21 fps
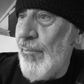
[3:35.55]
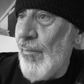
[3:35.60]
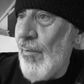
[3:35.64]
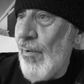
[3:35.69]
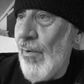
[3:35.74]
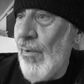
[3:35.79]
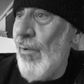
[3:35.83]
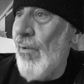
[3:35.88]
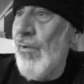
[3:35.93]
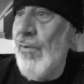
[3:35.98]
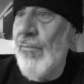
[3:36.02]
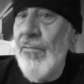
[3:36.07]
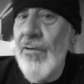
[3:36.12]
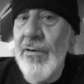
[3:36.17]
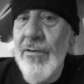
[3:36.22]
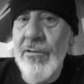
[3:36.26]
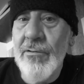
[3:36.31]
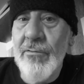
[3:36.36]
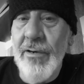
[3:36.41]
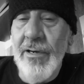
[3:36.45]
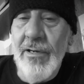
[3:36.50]
all around
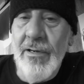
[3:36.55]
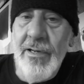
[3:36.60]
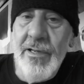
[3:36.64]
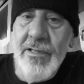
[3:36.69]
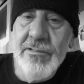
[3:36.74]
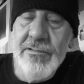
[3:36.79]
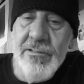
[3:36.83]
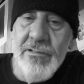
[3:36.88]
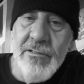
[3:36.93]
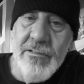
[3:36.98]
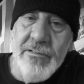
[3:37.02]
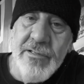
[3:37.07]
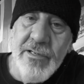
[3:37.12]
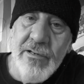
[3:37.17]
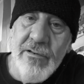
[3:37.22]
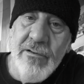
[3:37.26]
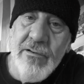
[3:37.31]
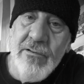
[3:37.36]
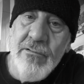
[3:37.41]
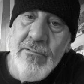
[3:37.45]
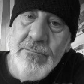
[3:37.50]
the Great Lakes in
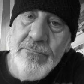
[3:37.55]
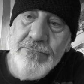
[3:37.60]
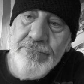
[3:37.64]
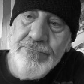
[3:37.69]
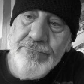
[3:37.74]
Ontario?